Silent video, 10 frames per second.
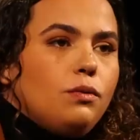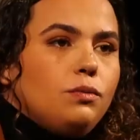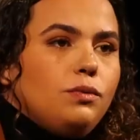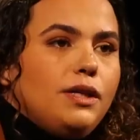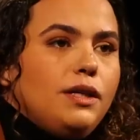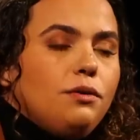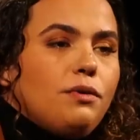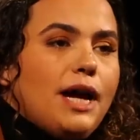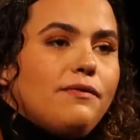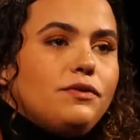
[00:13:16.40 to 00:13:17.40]
We
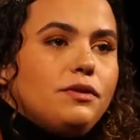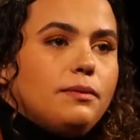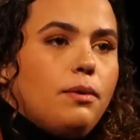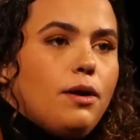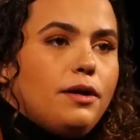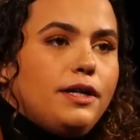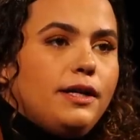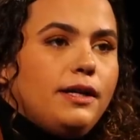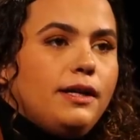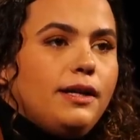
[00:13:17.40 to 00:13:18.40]
arrived to the
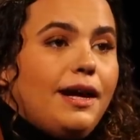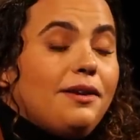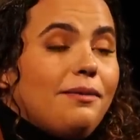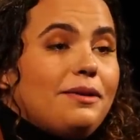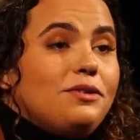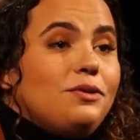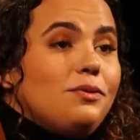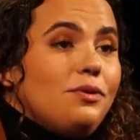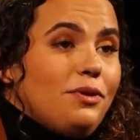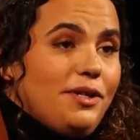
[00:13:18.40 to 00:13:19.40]
party at around
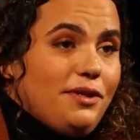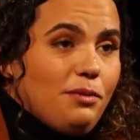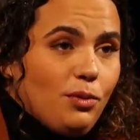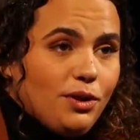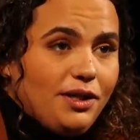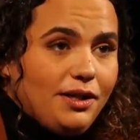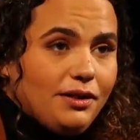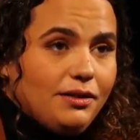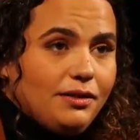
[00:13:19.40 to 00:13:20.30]
2:30 in the morning.